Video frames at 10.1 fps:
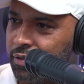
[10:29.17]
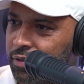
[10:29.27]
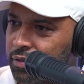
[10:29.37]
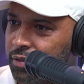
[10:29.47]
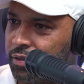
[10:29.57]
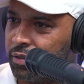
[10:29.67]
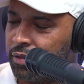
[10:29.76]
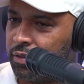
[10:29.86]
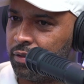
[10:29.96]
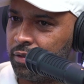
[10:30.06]
You bought a couple
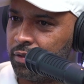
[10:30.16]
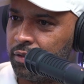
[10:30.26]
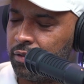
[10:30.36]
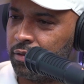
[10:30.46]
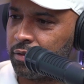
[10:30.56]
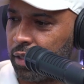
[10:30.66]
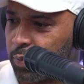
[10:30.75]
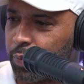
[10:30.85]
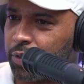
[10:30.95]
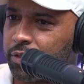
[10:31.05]
pieces in there. Oh,
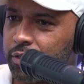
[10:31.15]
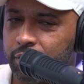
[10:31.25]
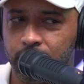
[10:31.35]
you, oh, you went